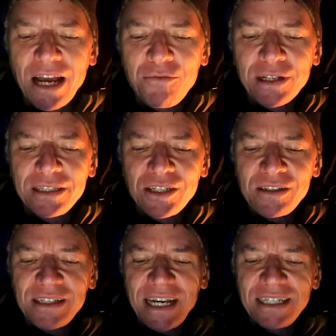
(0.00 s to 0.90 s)
I would
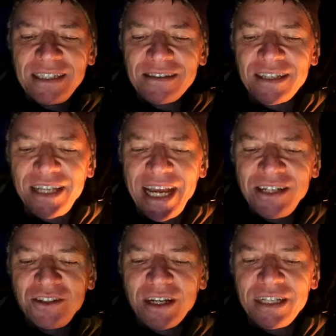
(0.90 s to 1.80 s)
just catch his
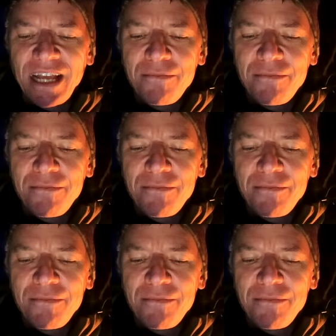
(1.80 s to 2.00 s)
attention